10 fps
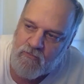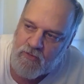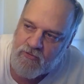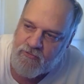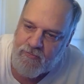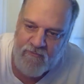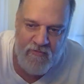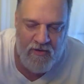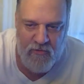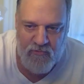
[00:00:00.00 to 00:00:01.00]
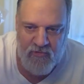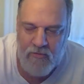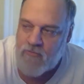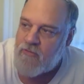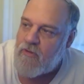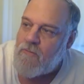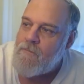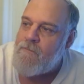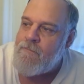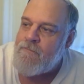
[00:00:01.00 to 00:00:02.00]
It's been vacuum sealed, you know.
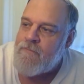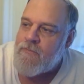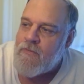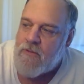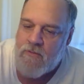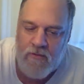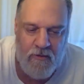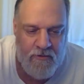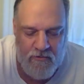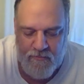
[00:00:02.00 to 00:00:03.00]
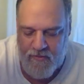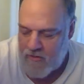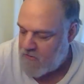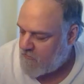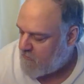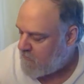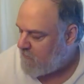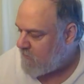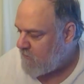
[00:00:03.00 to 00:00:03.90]
Another bandage.